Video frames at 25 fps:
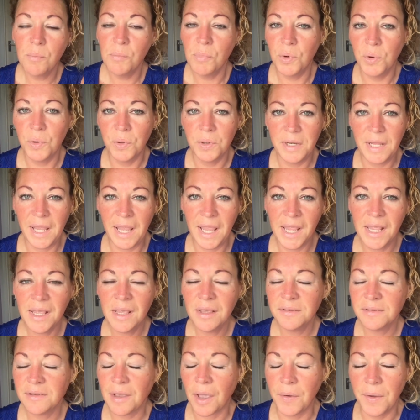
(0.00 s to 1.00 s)

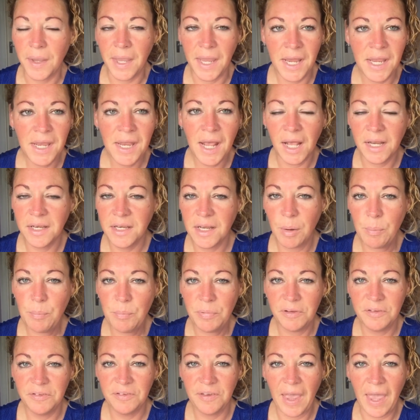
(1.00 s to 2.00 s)
Morning. So in at
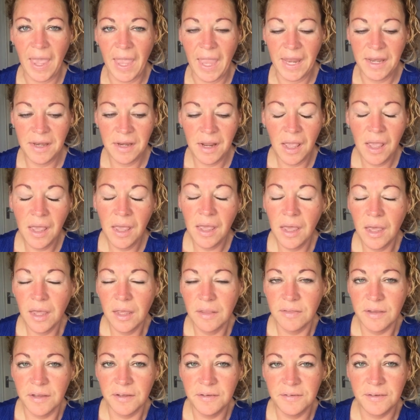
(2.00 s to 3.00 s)
number 10,
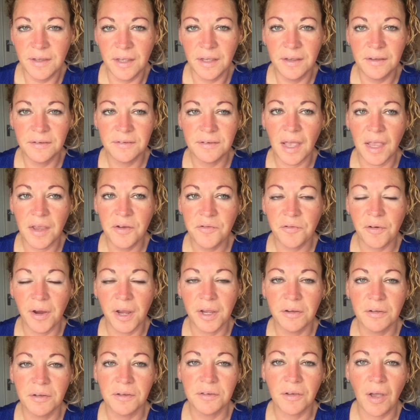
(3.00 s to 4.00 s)
this is a
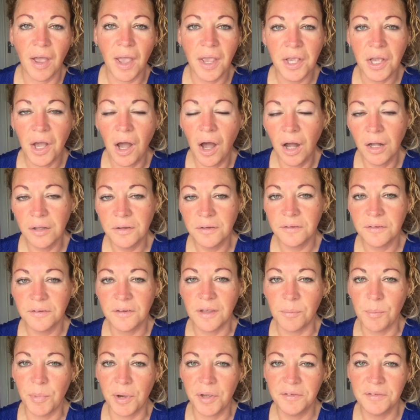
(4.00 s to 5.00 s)
fragrance I can't
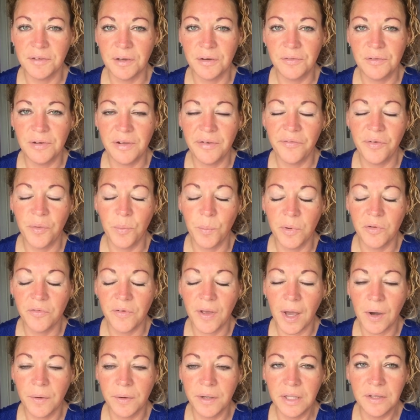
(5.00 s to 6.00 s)
see myself living
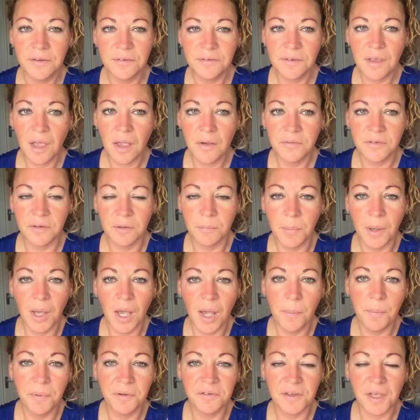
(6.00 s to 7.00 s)
without. It serves a
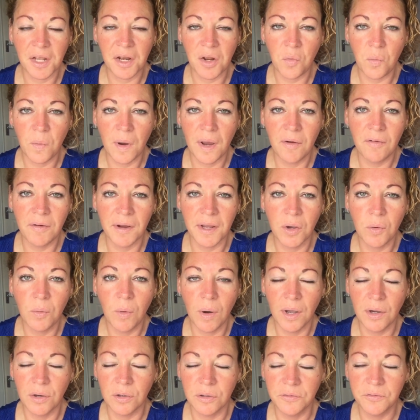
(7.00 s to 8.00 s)
purpose and I wear it
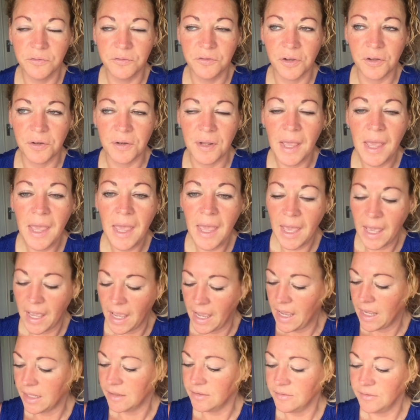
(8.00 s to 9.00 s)
quite often,
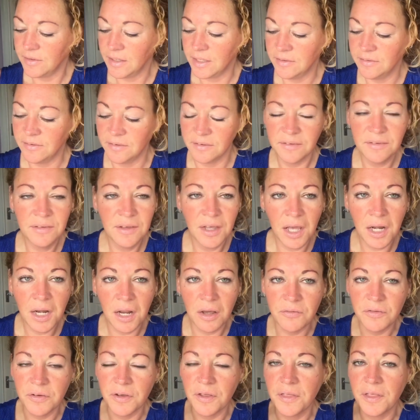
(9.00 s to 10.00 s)
and it is none
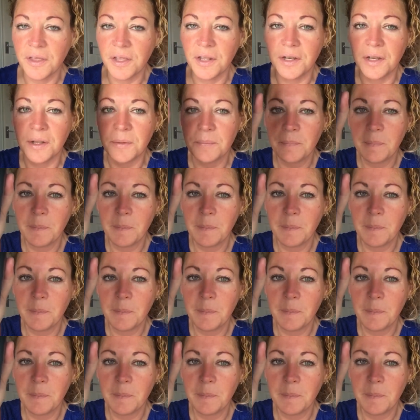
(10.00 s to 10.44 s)
other than